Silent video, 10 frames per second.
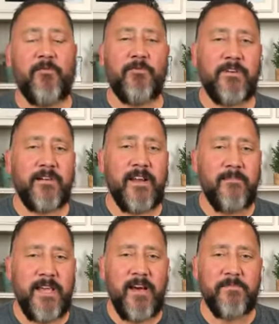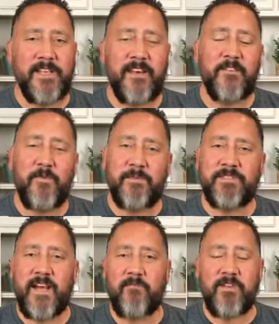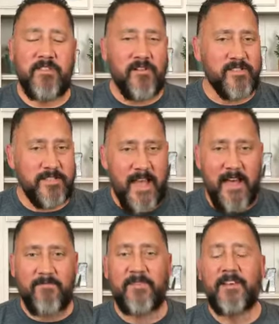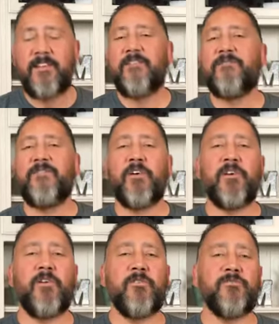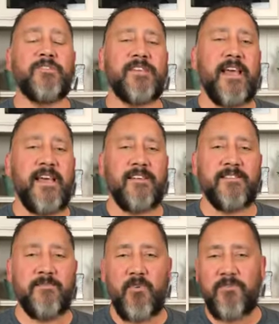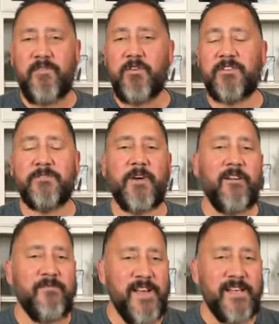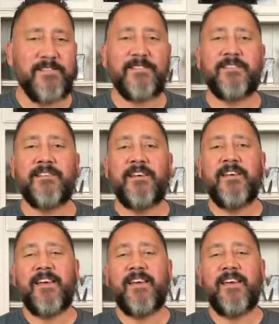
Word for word: We're going to be updating the website with our staff photos and some more photos of our events